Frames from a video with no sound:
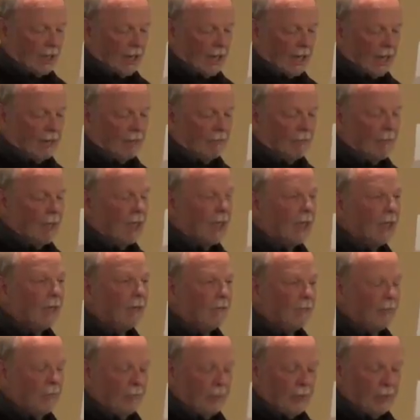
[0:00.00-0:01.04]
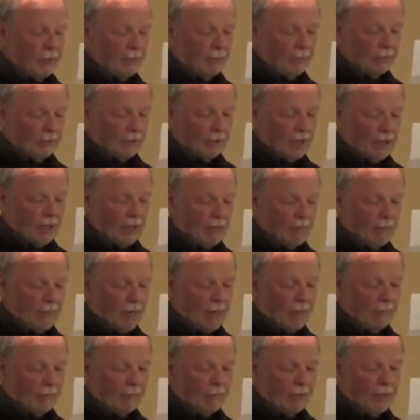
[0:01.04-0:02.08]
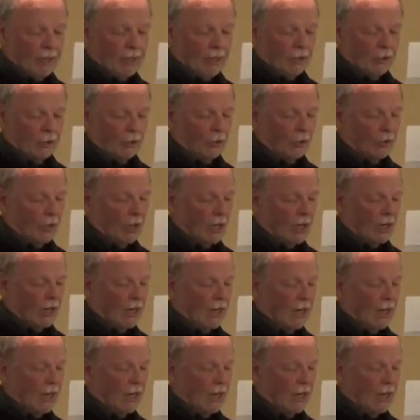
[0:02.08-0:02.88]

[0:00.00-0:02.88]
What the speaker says: And many of the people came up and shook our